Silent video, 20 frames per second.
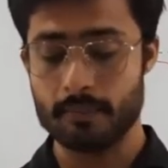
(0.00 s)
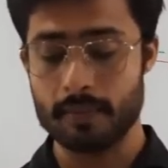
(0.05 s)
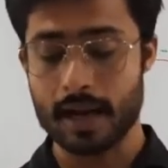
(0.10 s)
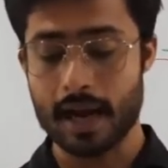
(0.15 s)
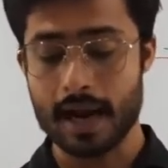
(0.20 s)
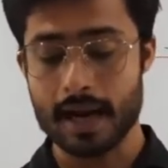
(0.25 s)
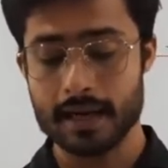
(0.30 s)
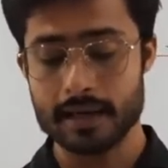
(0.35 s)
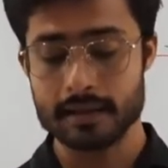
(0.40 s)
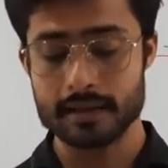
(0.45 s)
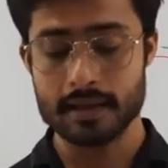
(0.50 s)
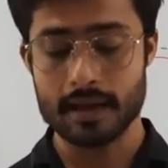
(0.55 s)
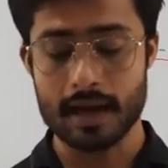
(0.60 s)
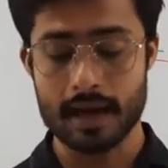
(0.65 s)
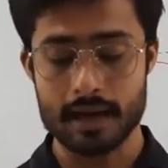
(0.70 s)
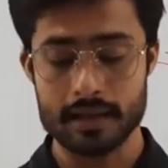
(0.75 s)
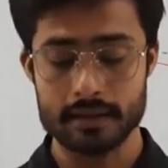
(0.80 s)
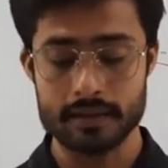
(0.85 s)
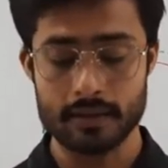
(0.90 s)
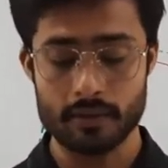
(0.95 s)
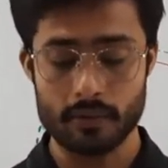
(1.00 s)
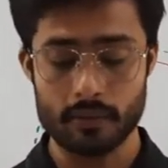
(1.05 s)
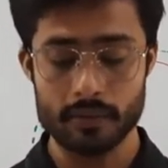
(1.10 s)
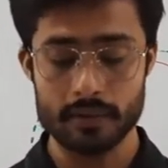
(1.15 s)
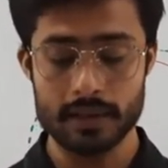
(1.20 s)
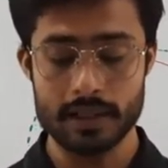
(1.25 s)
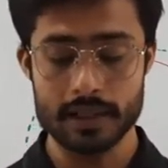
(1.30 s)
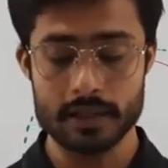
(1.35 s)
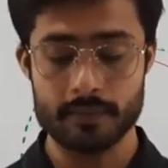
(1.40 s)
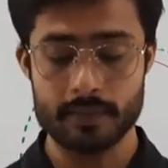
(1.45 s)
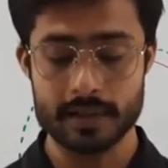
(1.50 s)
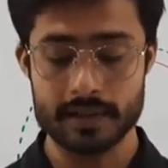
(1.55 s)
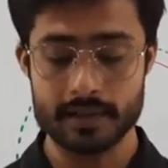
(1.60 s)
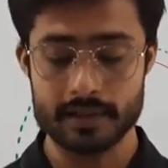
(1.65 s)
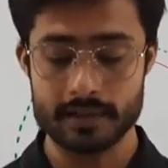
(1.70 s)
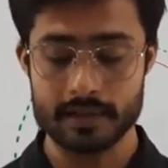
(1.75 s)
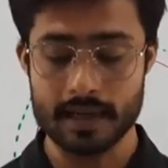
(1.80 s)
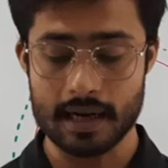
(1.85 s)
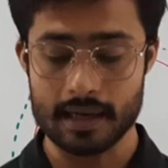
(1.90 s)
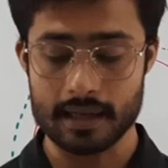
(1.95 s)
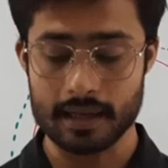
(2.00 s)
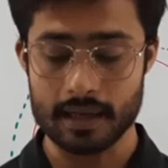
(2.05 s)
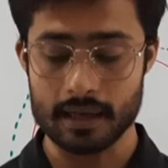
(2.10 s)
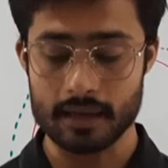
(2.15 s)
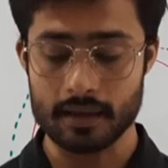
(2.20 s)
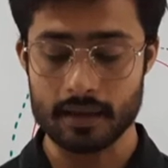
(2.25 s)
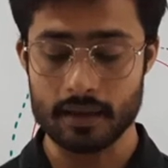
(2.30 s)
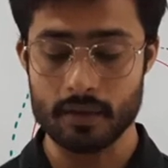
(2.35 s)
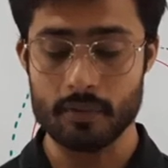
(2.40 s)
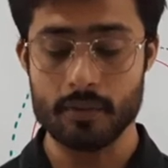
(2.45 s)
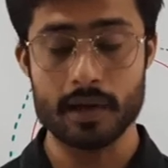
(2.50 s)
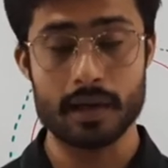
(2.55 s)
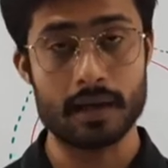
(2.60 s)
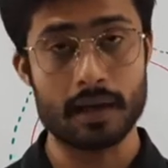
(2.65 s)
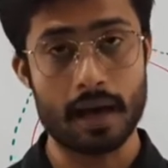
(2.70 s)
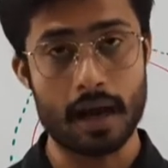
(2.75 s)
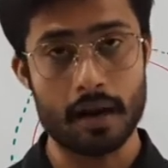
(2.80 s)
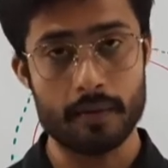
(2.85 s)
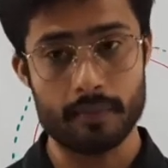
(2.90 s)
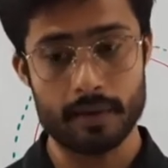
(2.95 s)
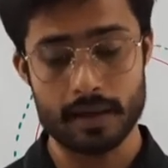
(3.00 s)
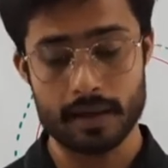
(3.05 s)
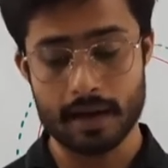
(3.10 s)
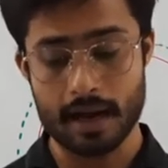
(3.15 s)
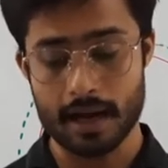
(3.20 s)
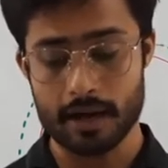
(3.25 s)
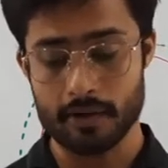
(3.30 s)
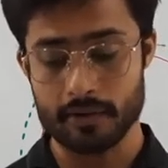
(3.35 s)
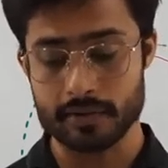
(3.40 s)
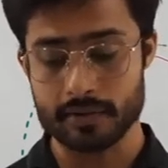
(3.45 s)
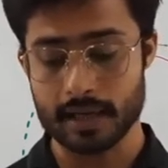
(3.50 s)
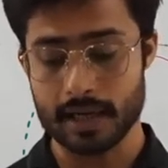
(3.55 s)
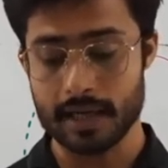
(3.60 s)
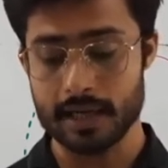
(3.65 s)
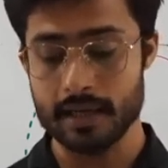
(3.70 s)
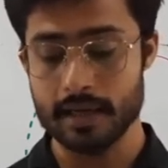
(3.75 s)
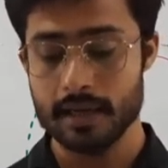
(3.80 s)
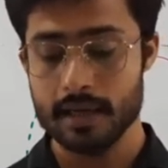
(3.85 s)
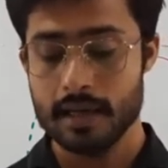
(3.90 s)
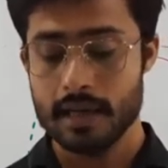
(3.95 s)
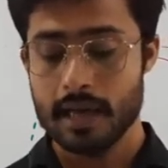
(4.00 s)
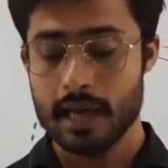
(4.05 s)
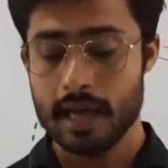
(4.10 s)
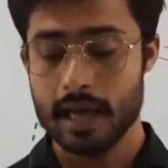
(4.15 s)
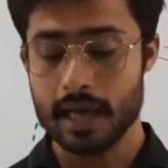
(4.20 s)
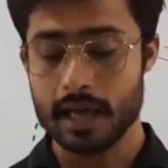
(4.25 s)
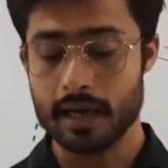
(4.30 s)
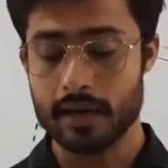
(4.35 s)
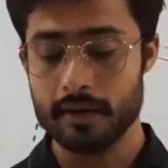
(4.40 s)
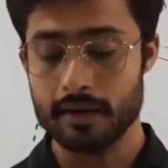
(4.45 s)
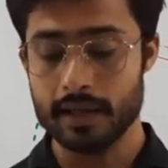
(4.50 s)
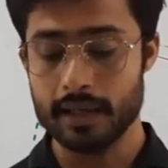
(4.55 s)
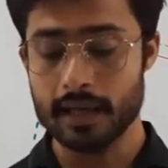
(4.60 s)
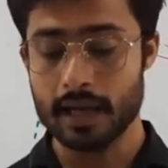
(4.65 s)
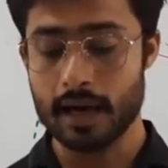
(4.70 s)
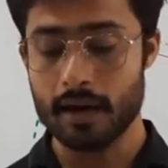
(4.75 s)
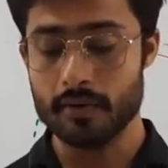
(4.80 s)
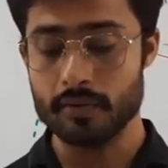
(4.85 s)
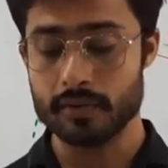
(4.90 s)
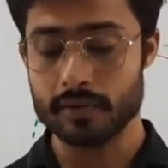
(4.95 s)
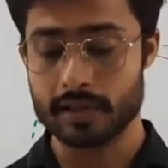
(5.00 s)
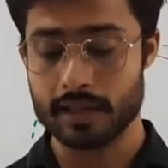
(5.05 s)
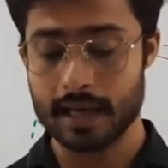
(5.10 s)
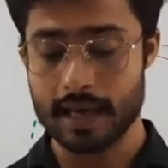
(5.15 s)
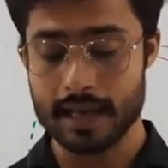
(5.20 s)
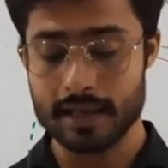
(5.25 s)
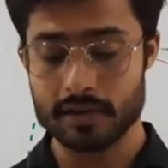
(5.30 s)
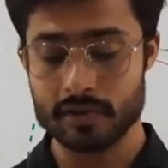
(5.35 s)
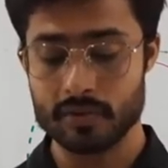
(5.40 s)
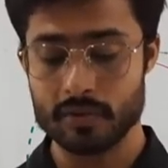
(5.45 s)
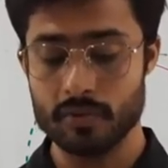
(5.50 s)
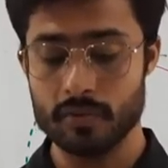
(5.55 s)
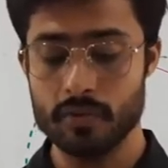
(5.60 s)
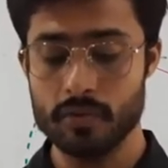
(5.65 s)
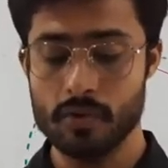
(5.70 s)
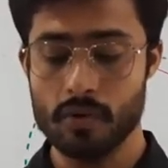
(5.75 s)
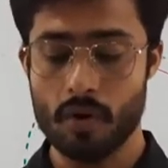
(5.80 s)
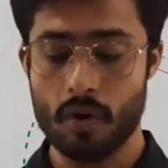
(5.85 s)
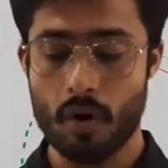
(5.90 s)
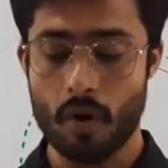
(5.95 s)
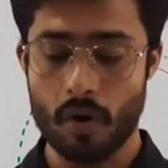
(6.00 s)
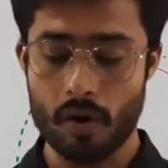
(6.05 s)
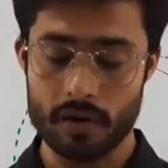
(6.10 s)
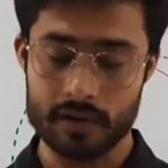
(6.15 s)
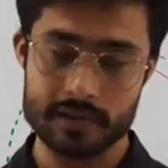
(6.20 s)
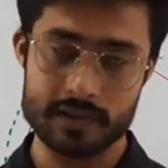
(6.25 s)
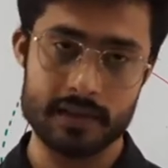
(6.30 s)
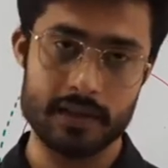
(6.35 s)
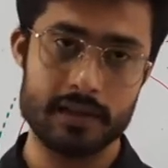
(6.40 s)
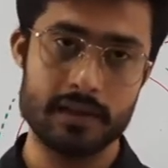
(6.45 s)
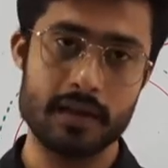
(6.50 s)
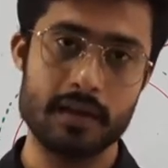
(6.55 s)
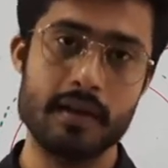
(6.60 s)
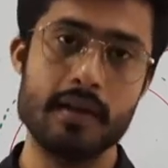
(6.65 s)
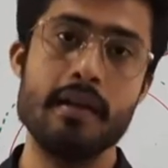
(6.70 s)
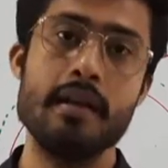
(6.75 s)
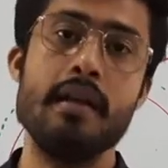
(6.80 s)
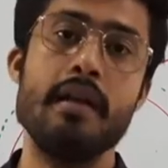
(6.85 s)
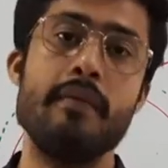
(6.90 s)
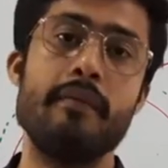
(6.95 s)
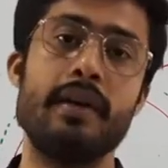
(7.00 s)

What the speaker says: Plants are the only species that can convert carbon dioxide, a greenhouse gas, to oxygen.